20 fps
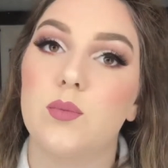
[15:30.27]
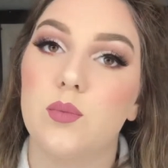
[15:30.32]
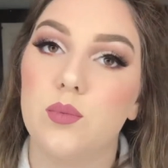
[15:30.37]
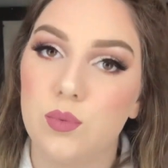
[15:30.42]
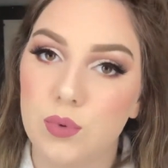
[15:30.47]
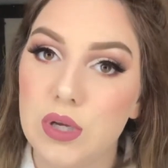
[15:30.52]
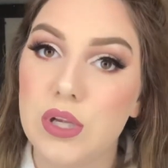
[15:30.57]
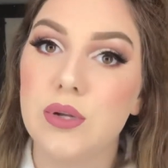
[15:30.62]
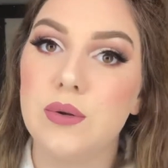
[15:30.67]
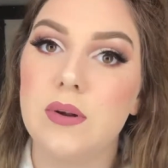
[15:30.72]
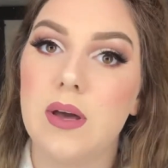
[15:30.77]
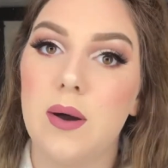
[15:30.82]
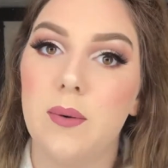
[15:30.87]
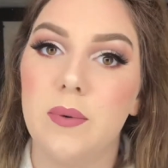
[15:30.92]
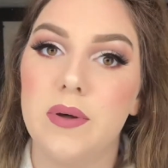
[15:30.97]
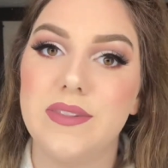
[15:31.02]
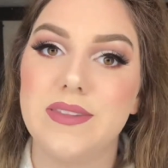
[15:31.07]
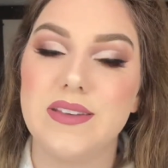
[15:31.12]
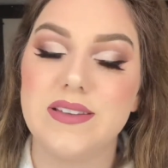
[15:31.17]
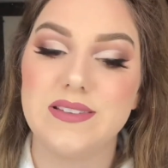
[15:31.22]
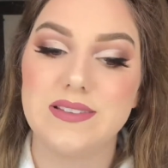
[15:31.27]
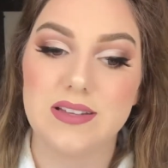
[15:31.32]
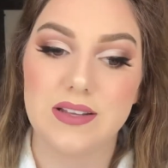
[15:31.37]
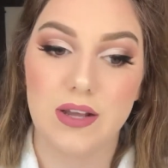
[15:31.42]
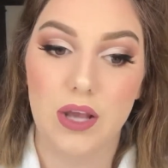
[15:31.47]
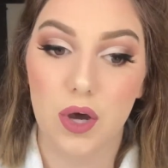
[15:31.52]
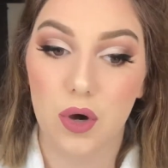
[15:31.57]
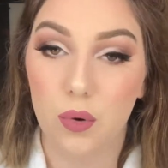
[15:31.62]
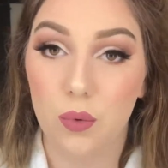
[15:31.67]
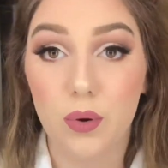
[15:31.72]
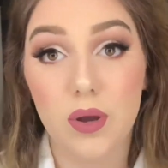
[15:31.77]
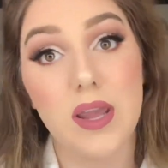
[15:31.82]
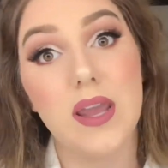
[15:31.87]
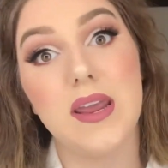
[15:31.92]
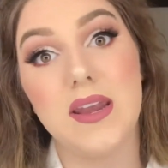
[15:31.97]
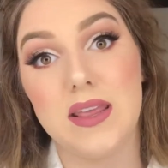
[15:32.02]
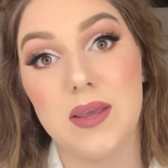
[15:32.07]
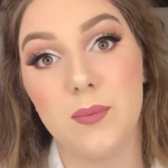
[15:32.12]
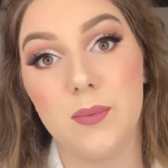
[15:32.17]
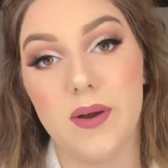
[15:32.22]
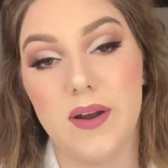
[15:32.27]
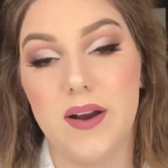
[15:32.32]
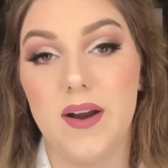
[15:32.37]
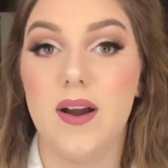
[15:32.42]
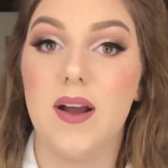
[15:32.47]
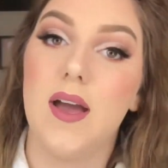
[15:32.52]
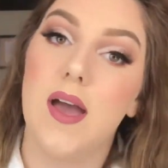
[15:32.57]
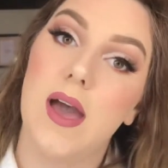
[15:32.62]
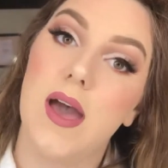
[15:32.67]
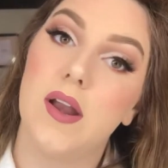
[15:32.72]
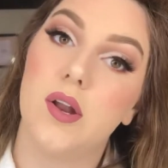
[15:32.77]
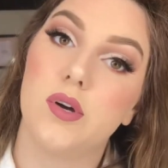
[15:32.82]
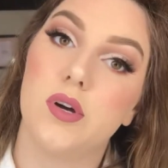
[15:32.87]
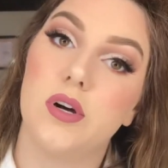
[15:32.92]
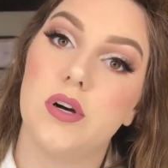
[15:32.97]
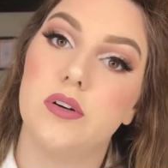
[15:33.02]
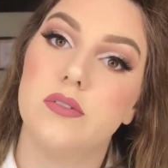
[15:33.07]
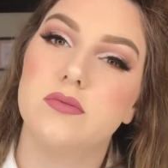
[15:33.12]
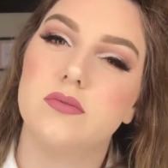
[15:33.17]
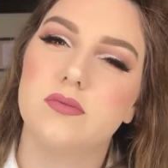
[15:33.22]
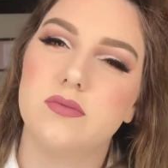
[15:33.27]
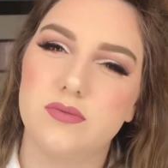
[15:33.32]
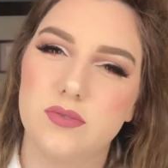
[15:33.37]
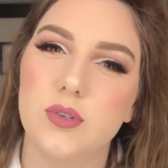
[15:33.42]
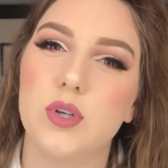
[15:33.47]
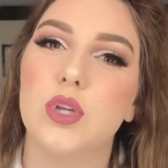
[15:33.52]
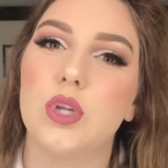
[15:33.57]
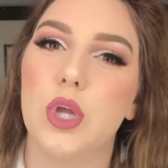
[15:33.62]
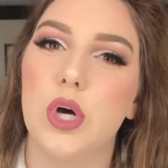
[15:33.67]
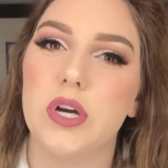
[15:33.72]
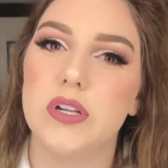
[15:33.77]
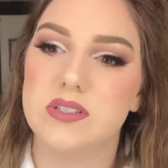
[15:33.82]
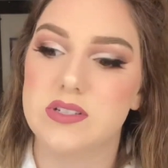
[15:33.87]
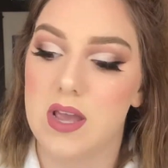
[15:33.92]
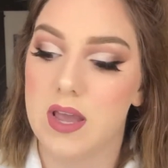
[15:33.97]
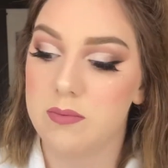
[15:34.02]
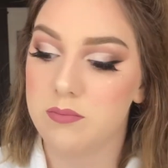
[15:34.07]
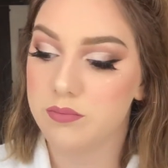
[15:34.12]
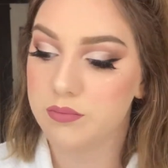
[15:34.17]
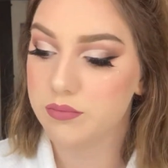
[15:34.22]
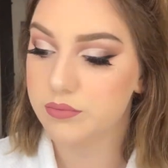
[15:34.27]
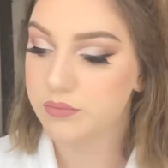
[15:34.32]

we do not want this to go anywhere at all for a long time.